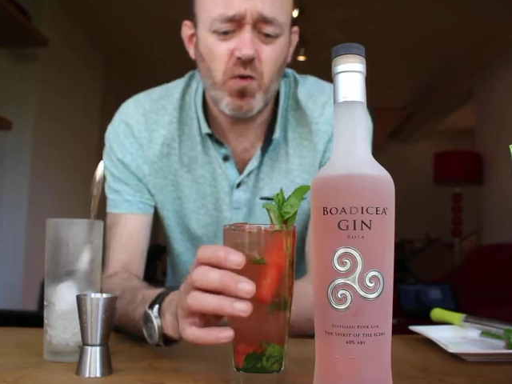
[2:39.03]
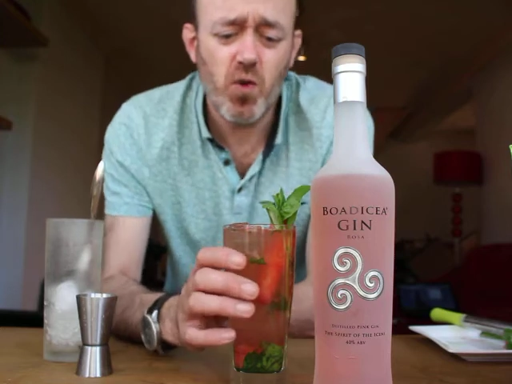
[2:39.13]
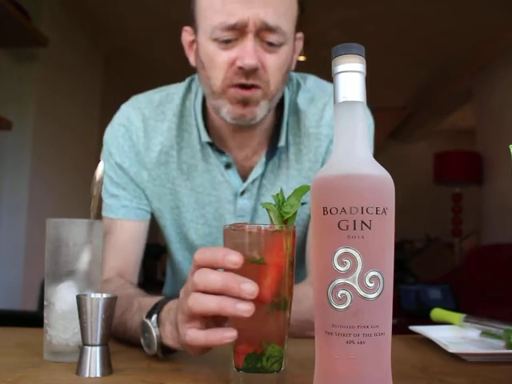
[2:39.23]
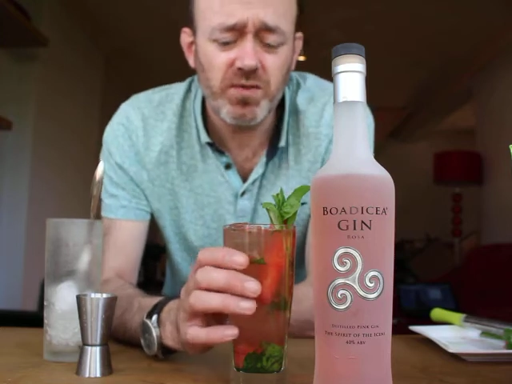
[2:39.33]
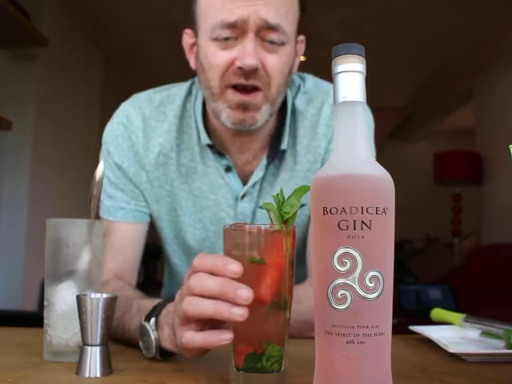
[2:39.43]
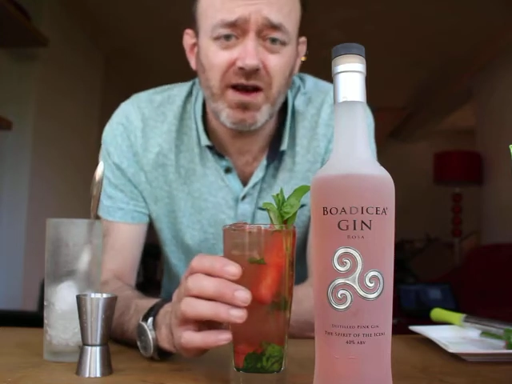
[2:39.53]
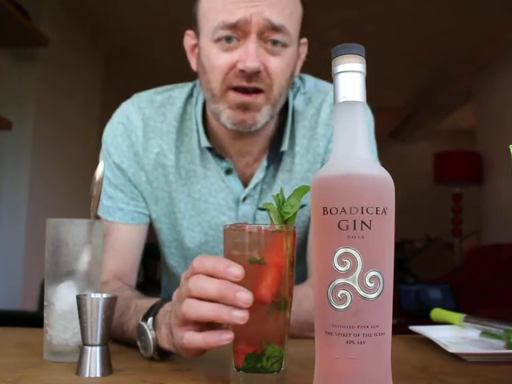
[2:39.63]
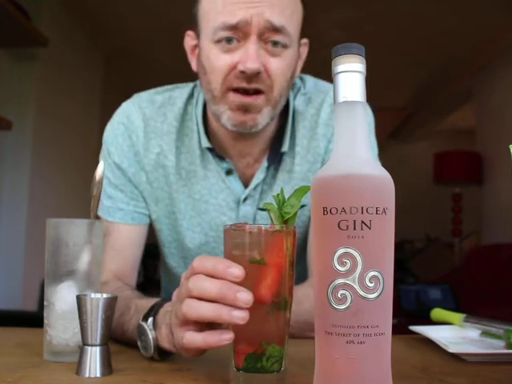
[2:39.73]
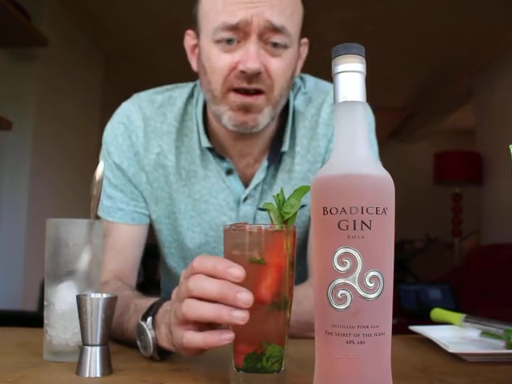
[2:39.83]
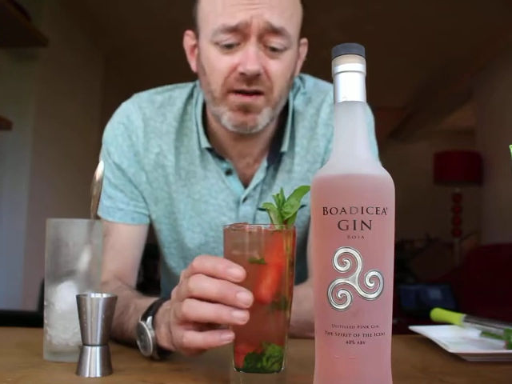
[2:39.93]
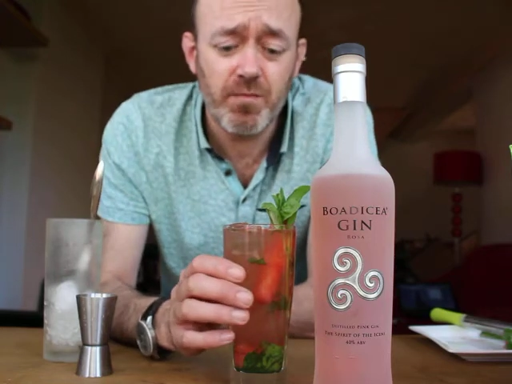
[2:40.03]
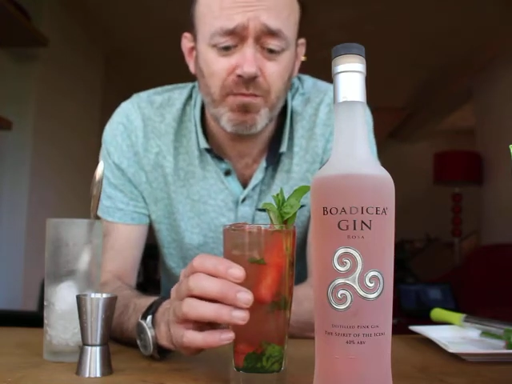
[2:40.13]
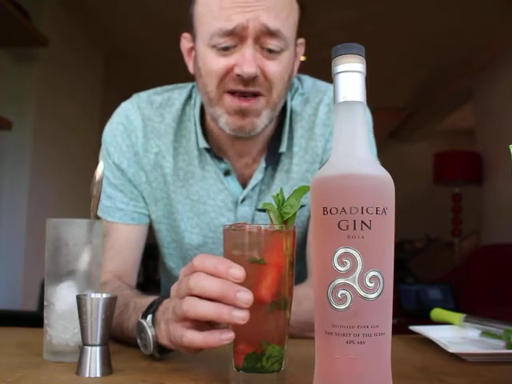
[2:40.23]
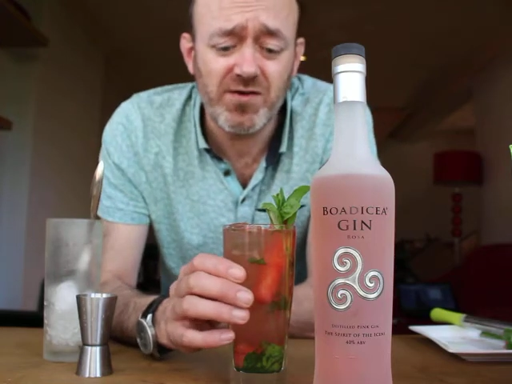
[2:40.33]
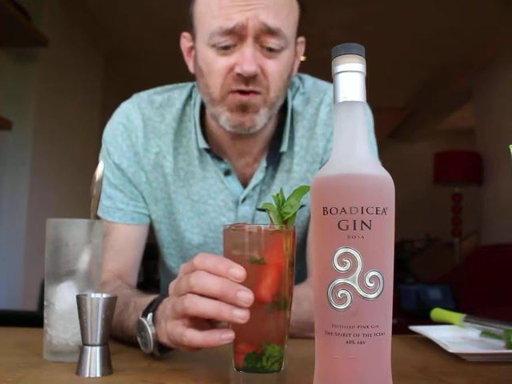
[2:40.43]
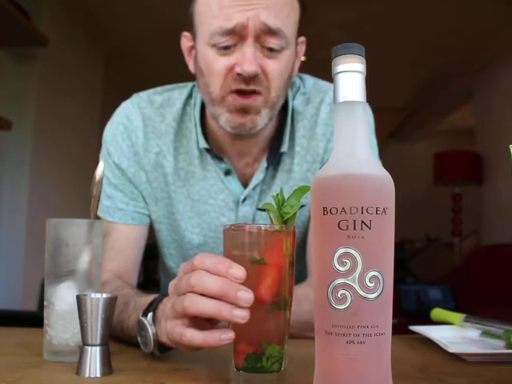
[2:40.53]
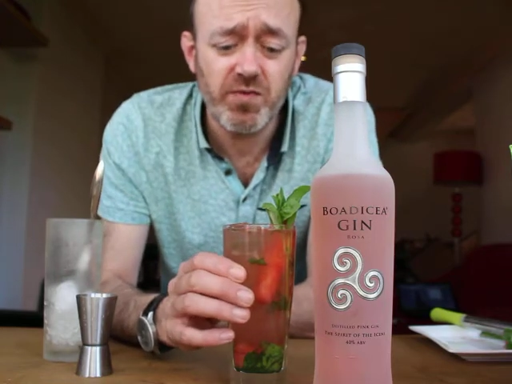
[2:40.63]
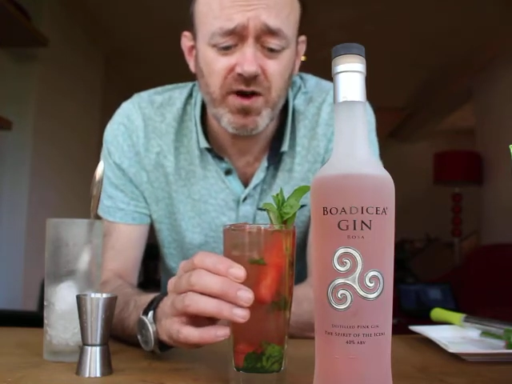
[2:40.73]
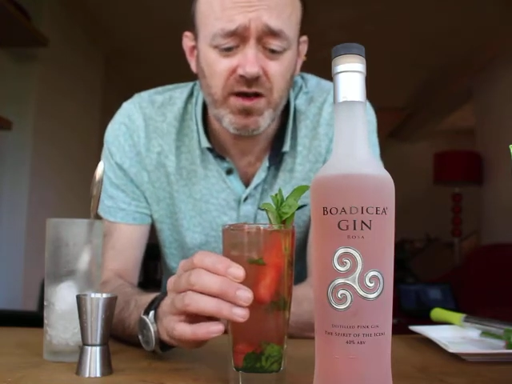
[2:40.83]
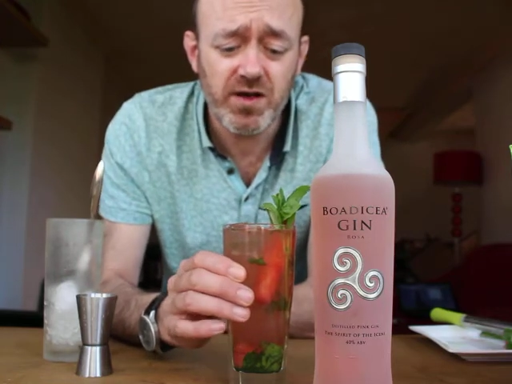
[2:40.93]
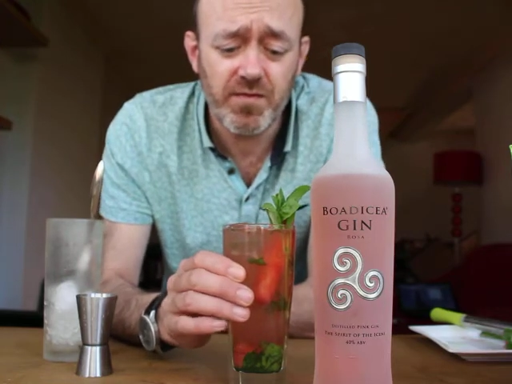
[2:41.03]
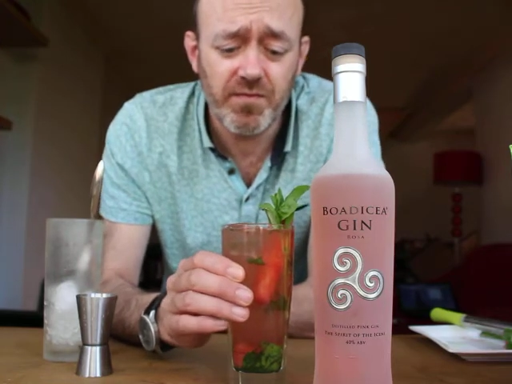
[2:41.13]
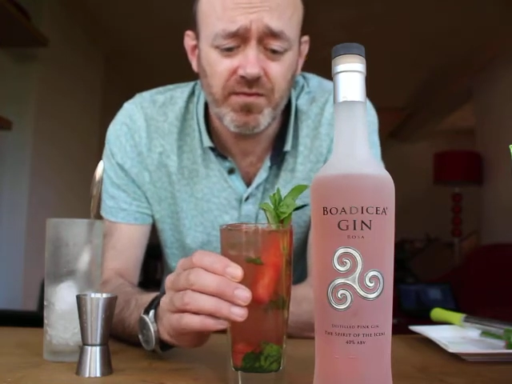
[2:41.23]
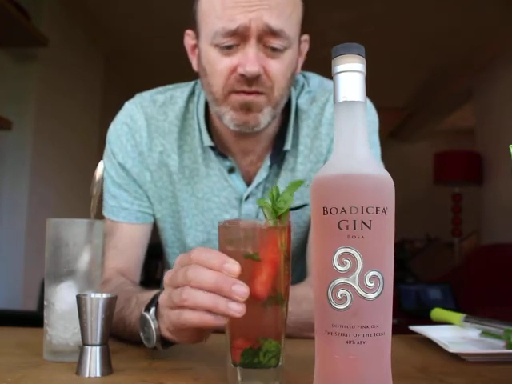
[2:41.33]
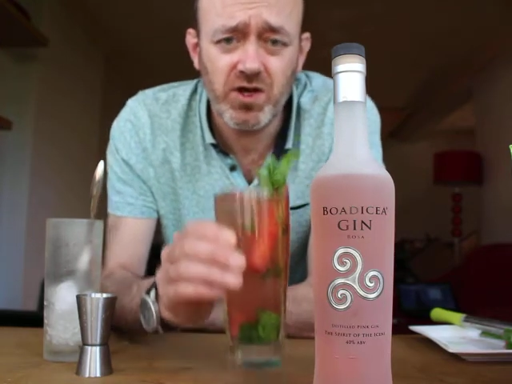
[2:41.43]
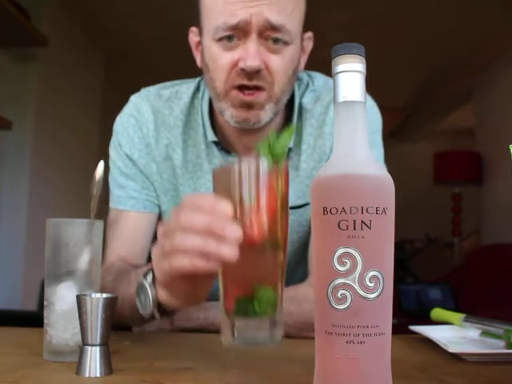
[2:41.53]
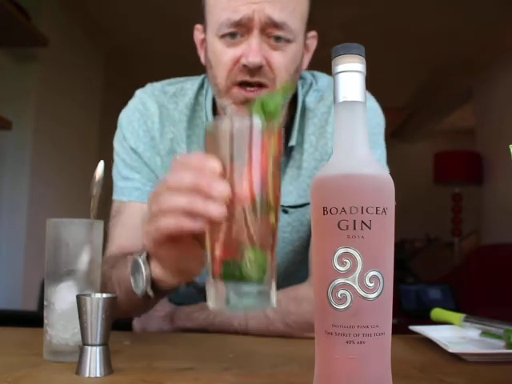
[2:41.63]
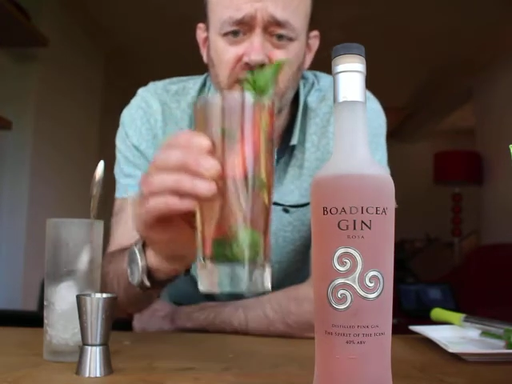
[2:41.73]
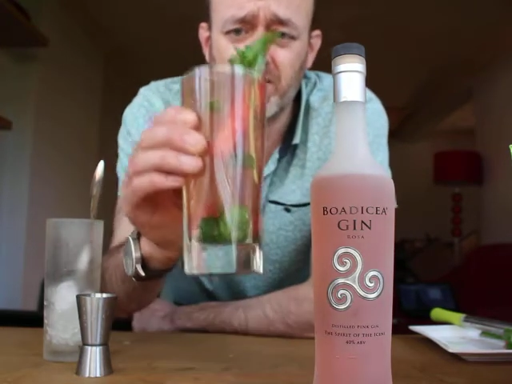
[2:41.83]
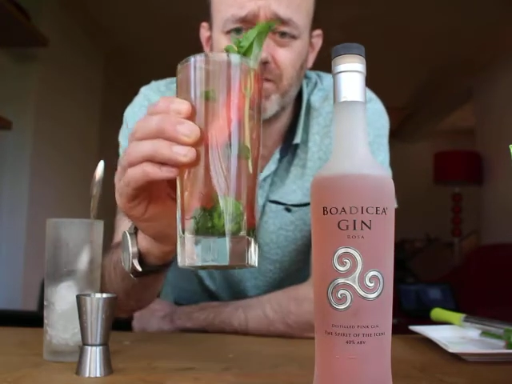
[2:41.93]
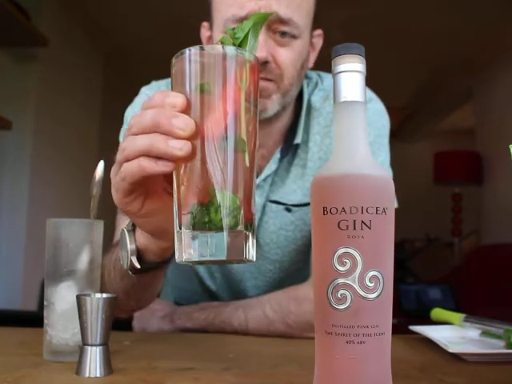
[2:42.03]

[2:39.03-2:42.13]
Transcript: watermelon and basil spritz. Cheers.